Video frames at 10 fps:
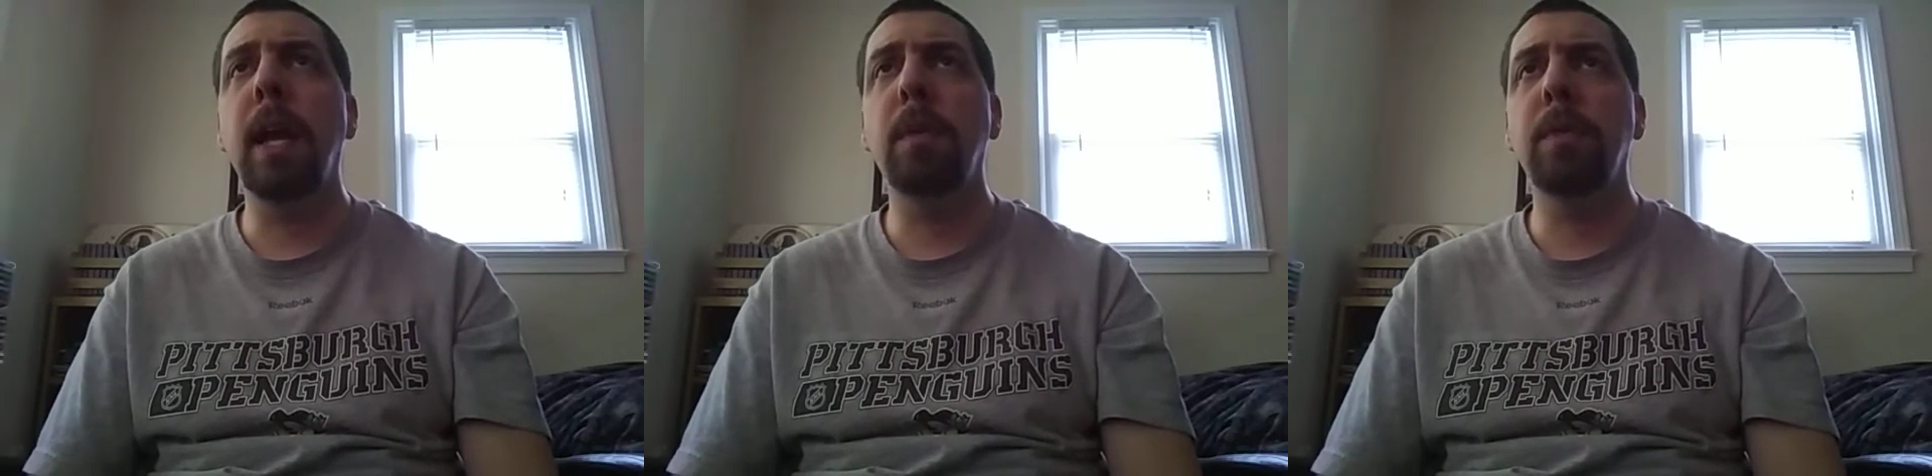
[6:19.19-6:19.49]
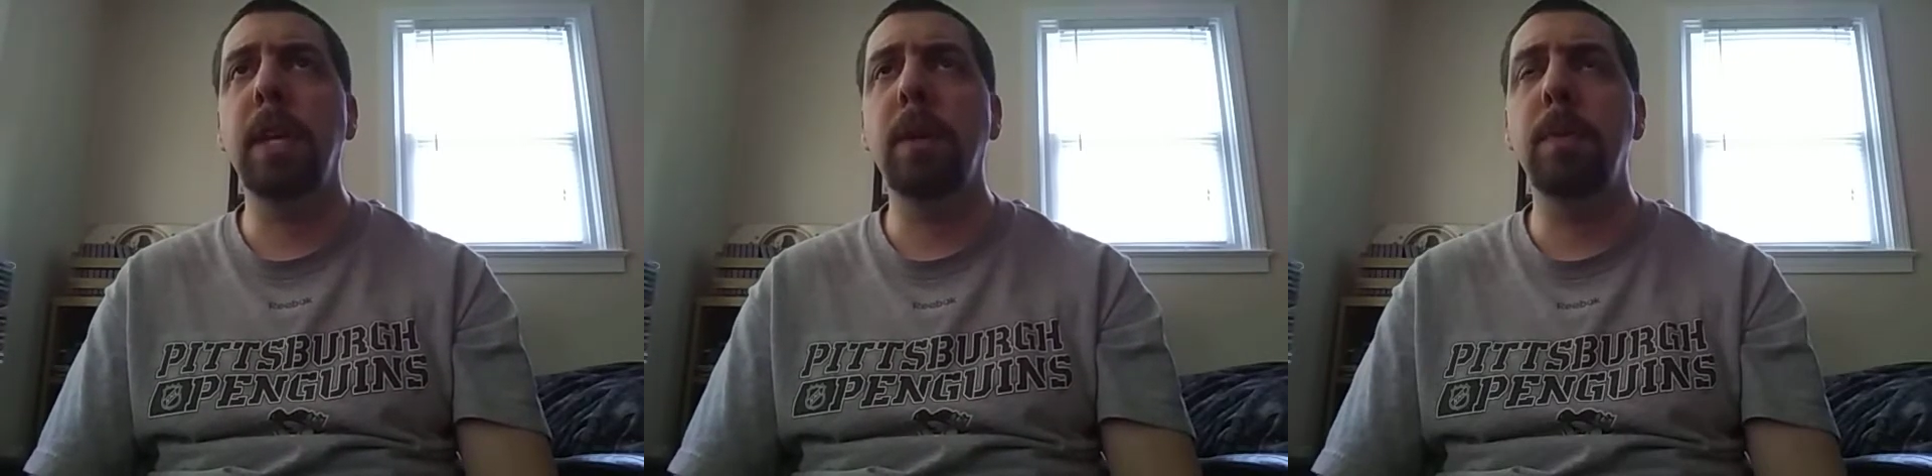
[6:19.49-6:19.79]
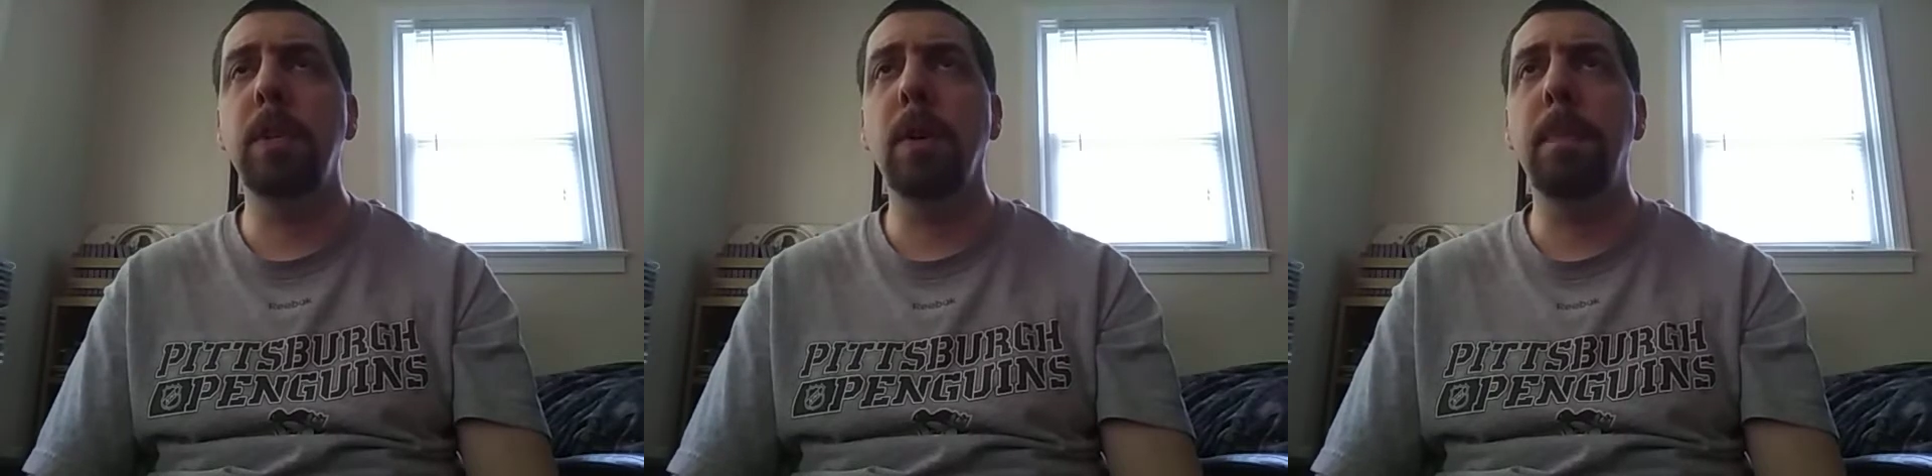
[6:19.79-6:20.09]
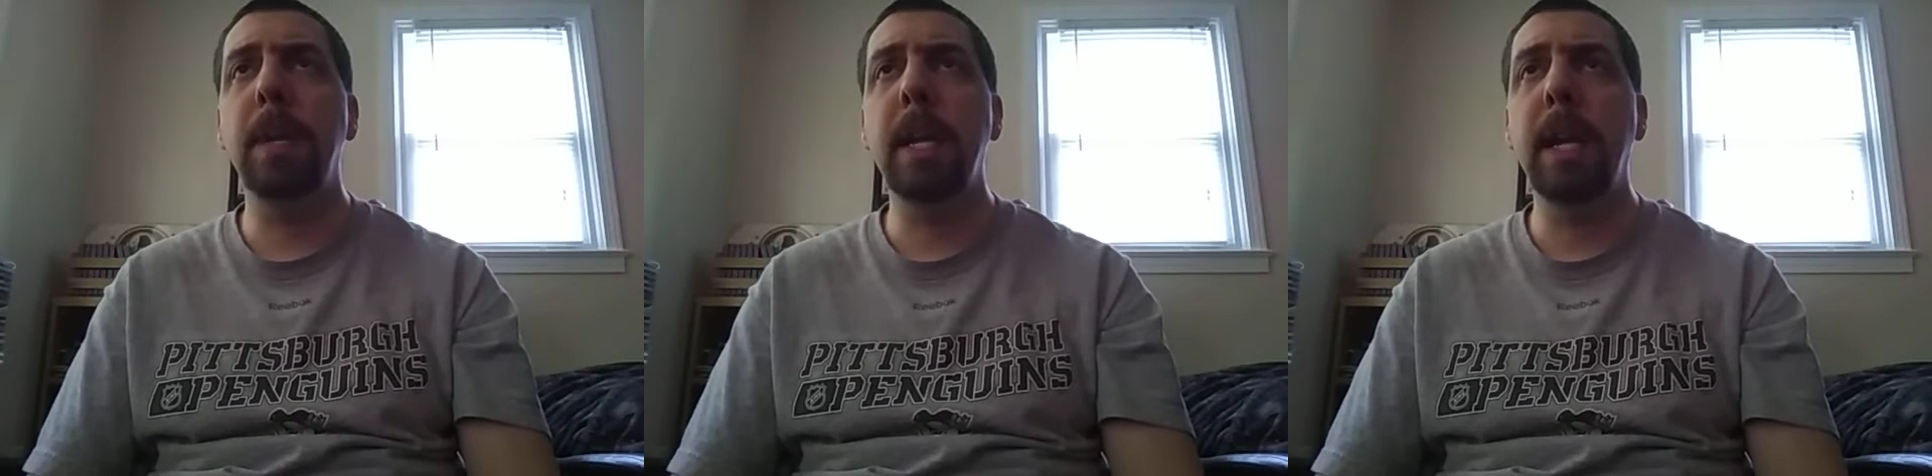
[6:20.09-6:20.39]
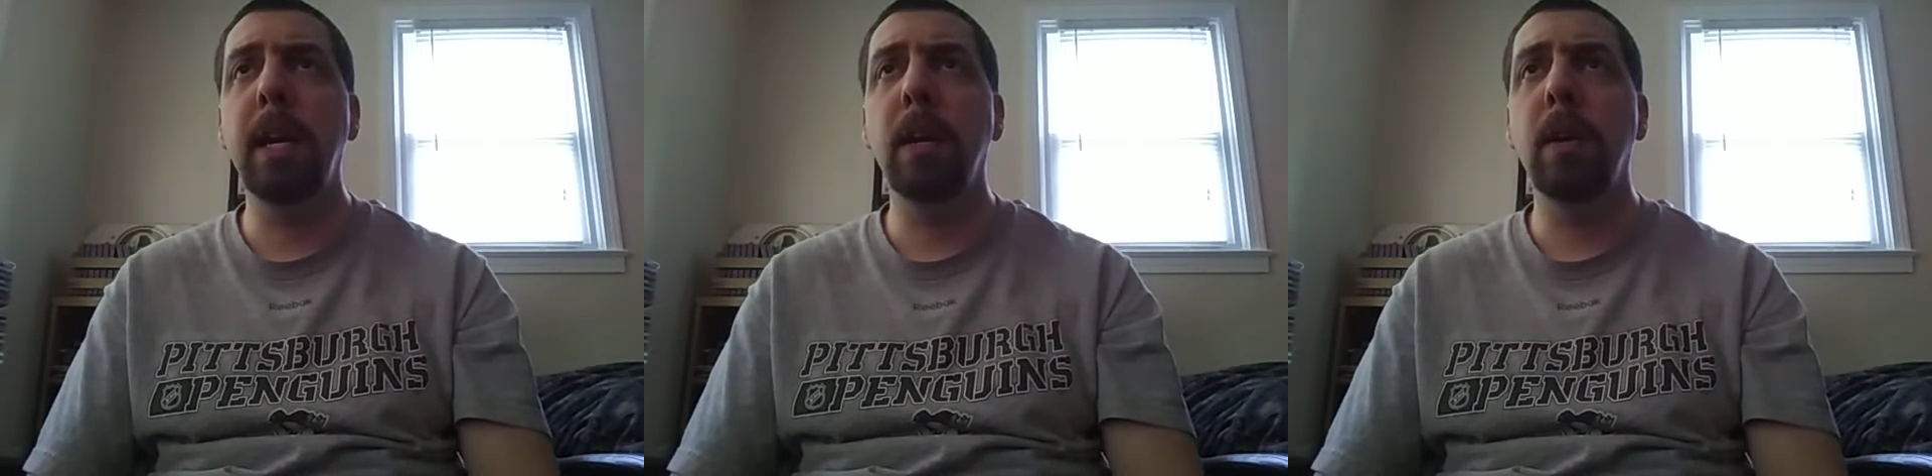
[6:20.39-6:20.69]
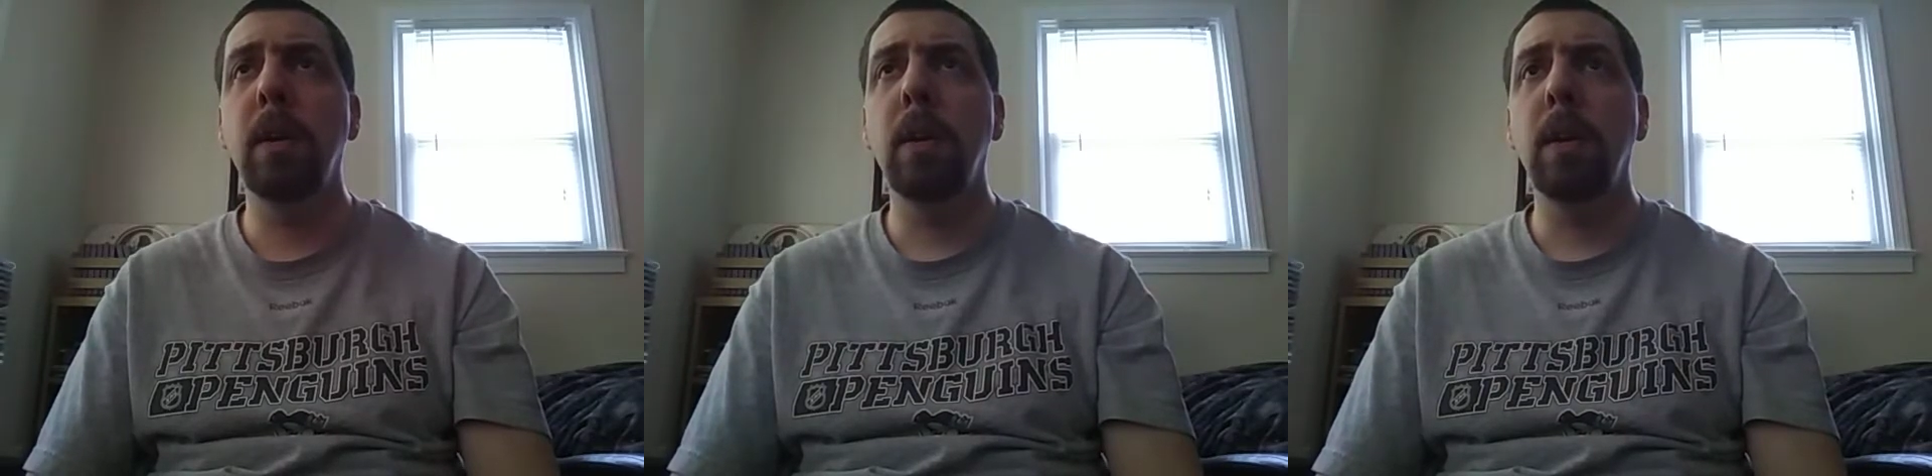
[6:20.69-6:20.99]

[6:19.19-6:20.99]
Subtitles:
I don't think, when you're up in the air.